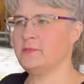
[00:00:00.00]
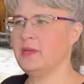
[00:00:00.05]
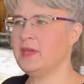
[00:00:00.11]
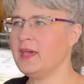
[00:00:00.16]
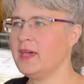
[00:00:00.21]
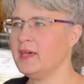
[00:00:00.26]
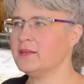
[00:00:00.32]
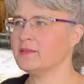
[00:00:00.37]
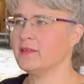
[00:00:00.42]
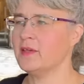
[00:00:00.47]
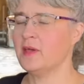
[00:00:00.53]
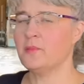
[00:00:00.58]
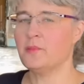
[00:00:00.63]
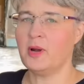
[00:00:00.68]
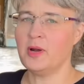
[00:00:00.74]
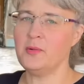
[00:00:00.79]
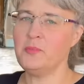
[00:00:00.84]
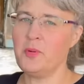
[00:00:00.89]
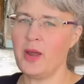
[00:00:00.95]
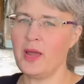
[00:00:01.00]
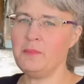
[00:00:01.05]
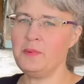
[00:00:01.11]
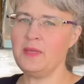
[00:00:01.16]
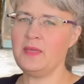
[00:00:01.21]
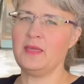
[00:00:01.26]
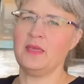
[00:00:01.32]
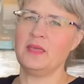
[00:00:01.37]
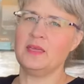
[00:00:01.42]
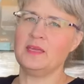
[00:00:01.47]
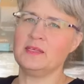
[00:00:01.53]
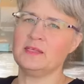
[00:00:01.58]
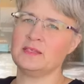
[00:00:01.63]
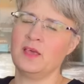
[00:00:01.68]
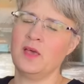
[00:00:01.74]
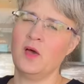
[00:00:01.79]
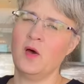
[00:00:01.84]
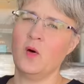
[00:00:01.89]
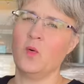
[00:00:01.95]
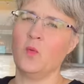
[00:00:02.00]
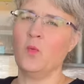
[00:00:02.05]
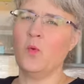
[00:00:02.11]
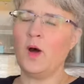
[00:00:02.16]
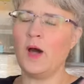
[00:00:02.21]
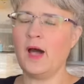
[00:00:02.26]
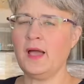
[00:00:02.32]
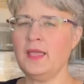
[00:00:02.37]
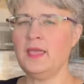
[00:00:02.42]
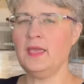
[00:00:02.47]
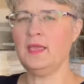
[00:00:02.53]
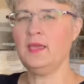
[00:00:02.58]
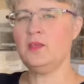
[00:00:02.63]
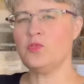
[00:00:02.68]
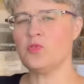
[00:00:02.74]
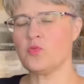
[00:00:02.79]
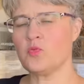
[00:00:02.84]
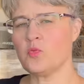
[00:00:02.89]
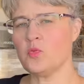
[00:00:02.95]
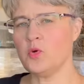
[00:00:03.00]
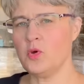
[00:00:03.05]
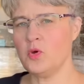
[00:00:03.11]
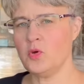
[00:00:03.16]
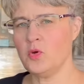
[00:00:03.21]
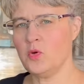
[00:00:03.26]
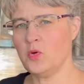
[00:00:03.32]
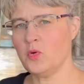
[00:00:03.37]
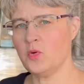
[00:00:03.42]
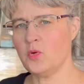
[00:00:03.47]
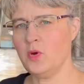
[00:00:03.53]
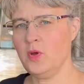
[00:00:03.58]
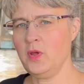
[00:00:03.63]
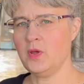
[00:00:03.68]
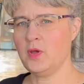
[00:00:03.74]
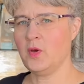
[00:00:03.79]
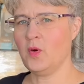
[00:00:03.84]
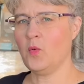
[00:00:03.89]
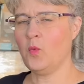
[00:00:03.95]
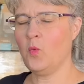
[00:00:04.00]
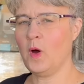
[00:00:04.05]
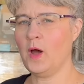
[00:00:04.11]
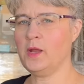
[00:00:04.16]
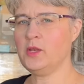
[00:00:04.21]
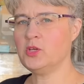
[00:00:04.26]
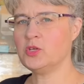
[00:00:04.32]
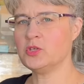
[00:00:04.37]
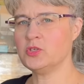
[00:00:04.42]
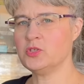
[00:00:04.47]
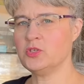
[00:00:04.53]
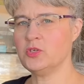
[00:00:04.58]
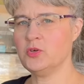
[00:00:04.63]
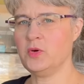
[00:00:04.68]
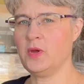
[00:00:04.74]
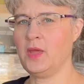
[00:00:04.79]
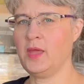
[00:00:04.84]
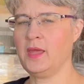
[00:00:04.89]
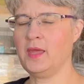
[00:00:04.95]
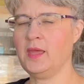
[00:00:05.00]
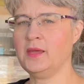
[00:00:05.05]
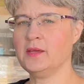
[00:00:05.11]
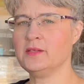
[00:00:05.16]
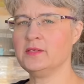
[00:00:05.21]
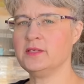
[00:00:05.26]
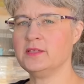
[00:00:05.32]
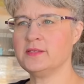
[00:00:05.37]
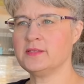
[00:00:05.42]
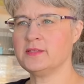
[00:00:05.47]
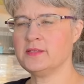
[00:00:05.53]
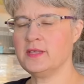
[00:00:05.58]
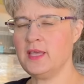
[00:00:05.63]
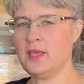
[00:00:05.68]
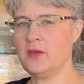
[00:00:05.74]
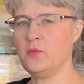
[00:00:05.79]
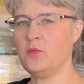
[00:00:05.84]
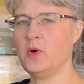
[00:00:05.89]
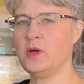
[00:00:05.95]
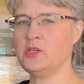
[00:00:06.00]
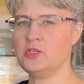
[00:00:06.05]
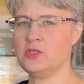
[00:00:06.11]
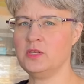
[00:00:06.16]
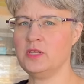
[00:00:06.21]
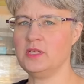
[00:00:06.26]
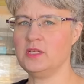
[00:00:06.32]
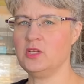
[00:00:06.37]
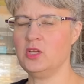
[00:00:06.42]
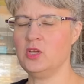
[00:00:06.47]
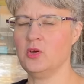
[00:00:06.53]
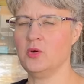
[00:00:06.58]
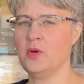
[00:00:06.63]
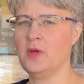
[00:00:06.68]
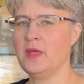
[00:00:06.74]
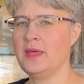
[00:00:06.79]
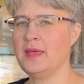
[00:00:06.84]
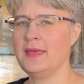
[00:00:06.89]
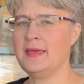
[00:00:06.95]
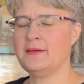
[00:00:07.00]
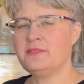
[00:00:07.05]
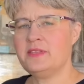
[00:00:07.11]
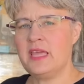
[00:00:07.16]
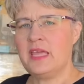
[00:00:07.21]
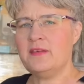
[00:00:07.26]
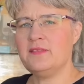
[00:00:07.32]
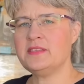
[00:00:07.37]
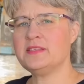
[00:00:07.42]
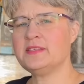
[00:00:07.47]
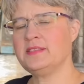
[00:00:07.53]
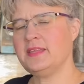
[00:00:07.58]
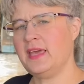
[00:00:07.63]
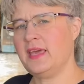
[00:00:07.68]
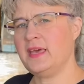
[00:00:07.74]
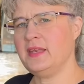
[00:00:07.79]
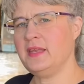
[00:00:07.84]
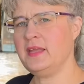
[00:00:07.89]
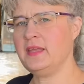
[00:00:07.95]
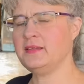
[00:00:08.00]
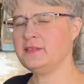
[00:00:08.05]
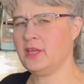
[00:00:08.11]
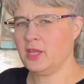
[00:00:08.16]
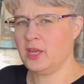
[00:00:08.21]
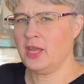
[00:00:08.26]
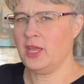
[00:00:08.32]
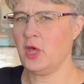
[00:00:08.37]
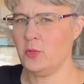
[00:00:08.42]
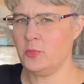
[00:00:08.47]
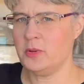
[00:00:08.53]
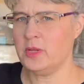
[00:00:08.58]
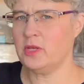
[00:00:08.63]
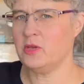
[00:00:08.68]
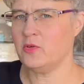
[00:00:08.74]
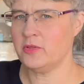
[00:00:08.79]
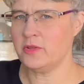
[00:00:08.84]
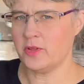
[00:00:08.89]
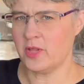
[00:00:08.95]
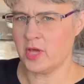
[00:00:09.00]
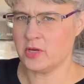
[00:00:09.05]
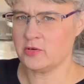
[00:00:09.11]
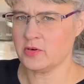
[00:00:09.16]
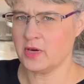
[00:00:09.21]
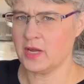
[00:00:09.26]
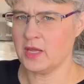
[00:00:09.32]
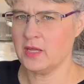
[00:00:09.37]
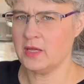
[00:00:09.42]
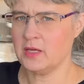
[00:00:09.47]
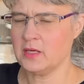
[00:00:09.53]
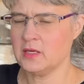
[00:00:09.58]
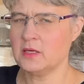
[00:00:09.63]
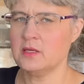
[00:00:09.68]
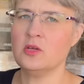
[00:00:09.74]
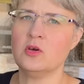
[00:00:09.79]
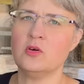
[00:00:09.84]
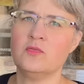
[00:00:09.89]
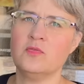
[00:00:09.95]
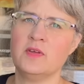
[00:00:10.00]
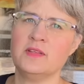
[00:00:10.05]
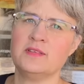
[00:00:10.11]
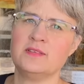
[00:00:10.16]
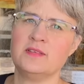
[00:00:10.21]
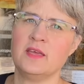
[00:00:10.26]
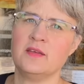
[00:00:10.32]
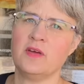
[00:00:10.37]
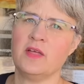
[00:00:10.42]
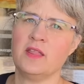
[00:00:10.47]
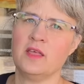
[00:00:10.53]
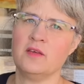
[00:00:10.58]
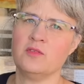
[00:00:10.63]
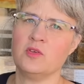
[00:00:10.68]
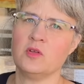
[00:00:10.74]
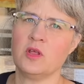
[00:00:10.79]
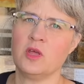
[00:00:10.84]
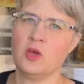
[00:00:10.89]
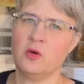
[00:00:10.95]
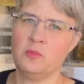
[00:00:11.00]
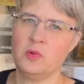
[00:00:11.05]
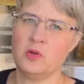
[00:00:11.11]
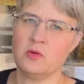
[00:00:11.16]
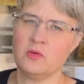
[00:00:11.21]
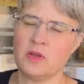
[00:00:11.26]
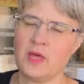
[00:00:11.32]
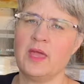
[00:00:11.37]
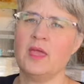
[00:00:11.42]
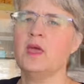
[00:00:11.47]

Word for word: Because part of prepping is walking through what you're doing to see what you need to do. If David's dead, he's not going to help me do the laundry. No offense, Dave. I love you and I hope you don't die.